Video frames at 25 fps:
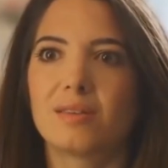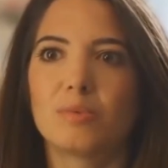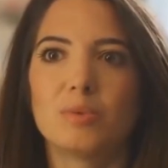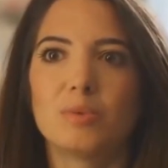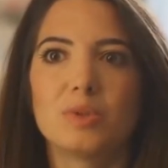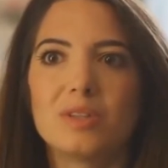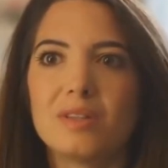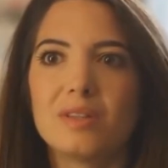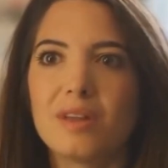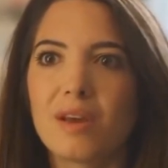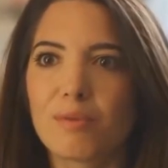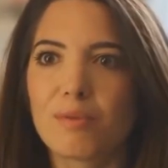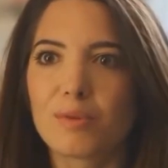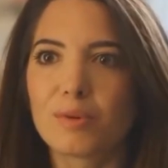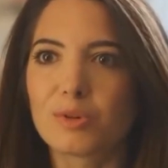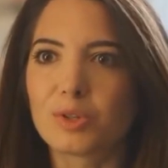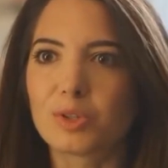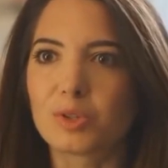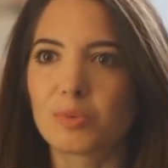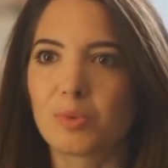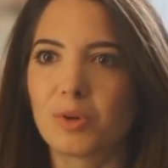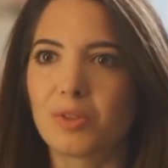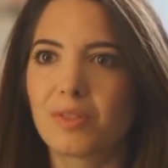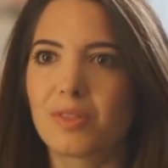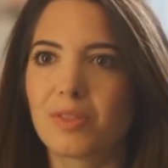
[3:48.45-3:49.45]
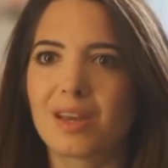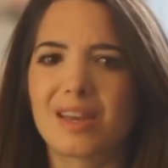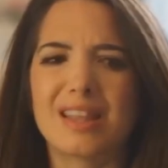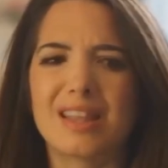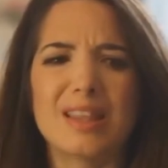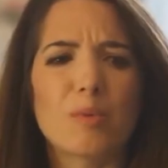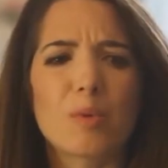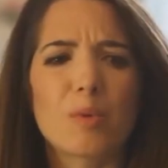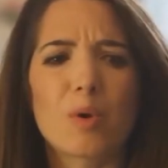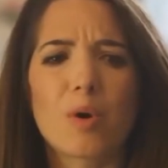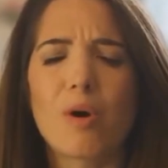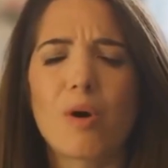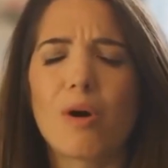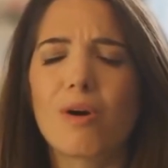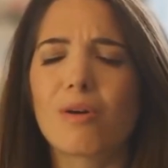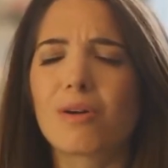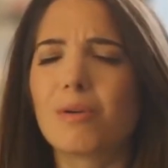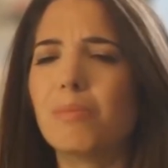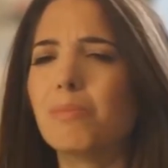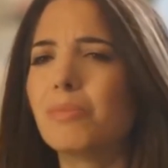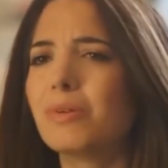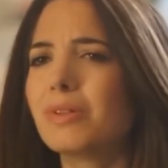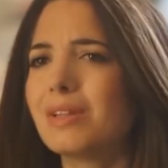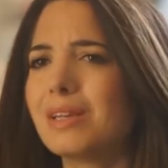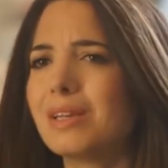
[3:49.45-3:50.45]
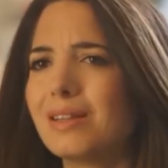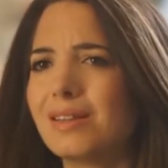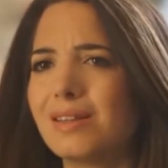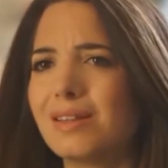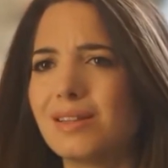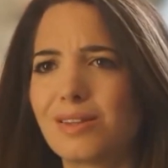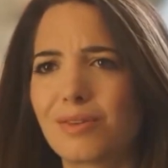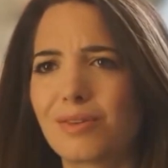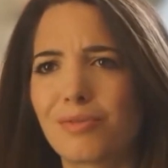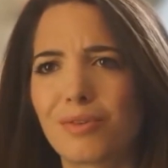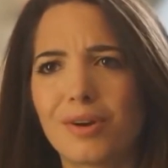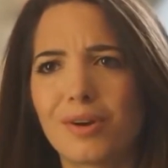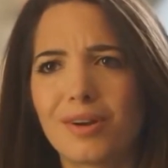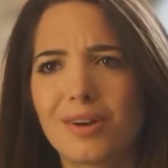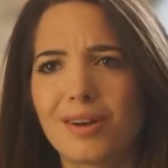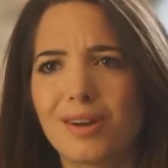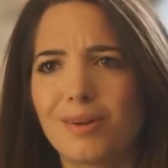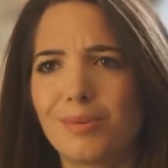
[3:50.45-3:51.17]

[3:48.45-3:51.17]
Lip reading: It was never just one thing, and they were all completely different.